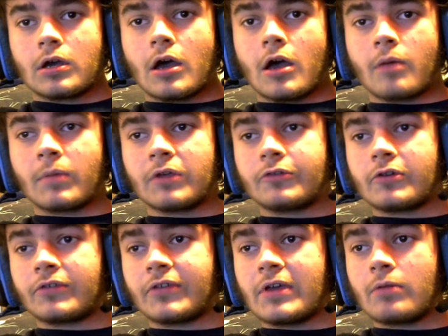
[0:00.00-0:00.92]
As you
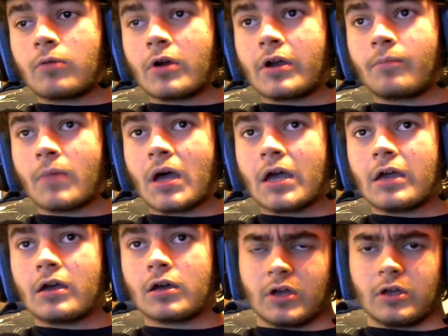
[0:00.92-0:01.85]
can see, we're in my
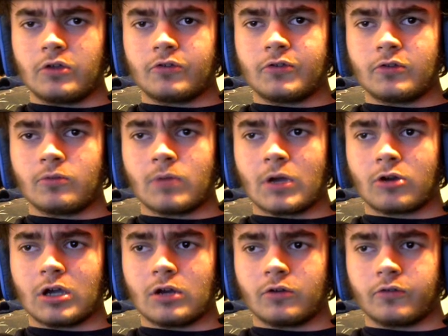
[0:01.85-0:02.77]
YouTube
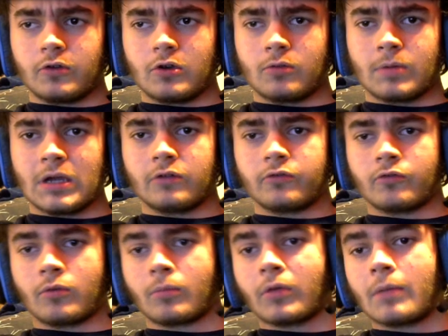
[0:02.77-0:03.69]
Creator Studio page.
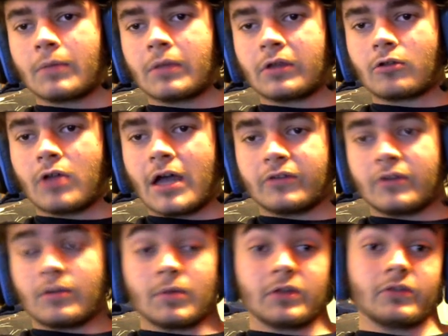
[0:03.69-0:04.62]
Normally I'm in the
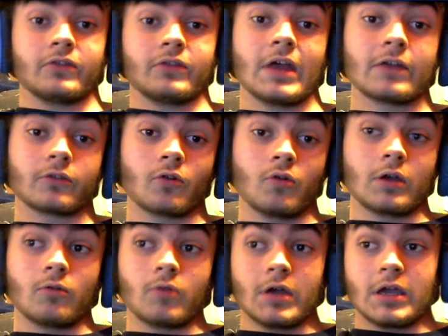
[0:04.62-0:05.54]
Classic, but since that's going
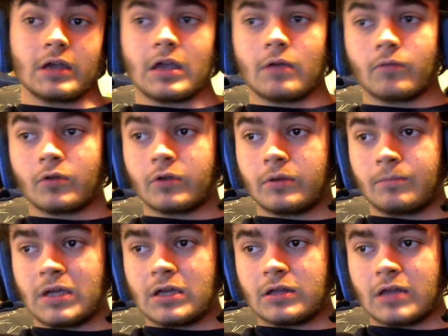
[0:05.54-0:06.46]
away, I can't really
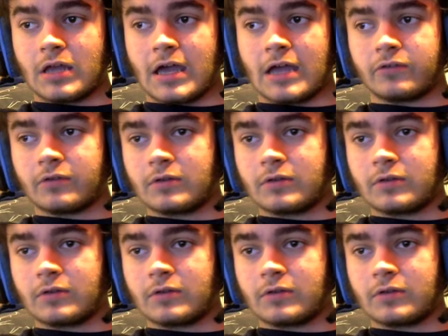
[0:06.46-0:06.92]
be in that.